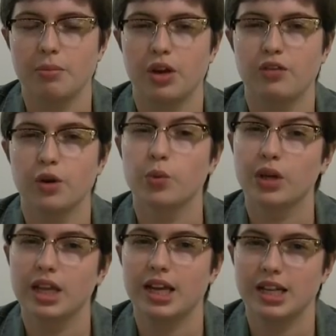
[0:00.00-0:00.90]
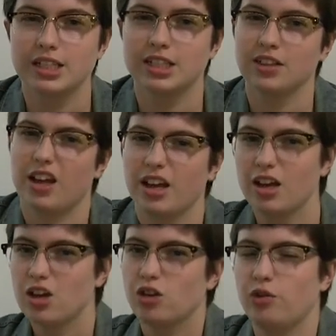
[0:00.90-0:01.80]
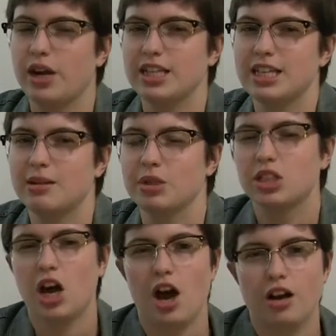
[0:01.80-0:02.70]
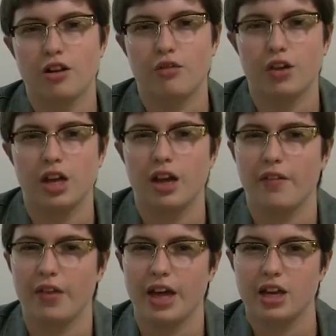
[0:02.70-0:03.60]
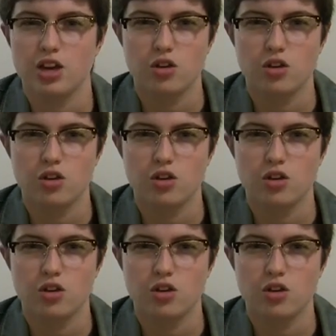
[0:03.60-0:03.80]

But if you're really into like great cinematography and like